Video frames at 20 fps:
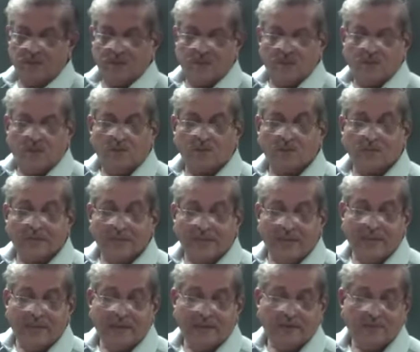Option
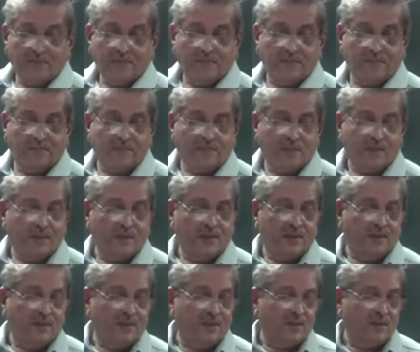A.
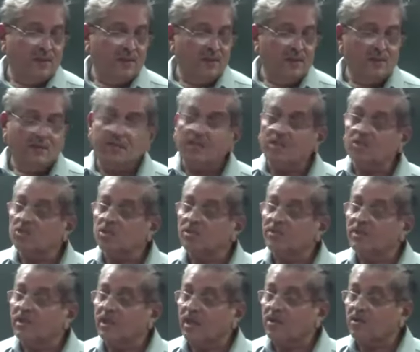Tertiary
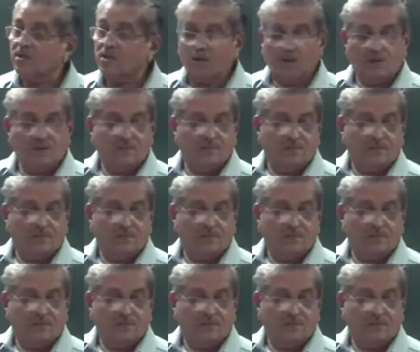butyl alcohol.